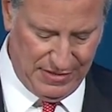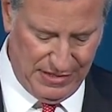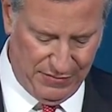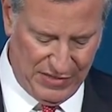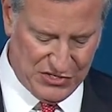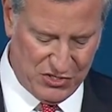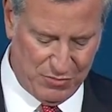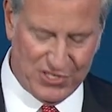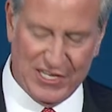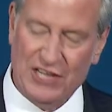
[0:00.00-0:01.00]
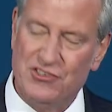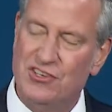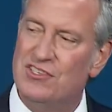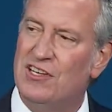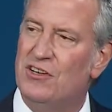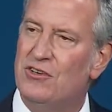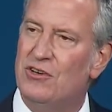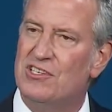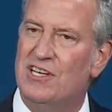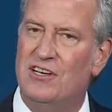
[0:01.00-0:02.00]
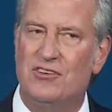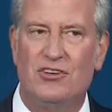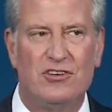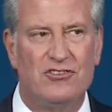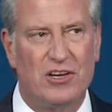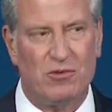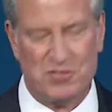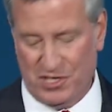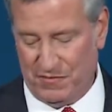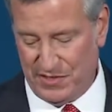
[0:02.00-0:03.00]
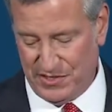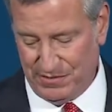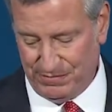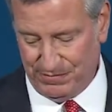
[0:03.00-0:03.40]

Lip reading: investor protections at the New York State Attorney General's office.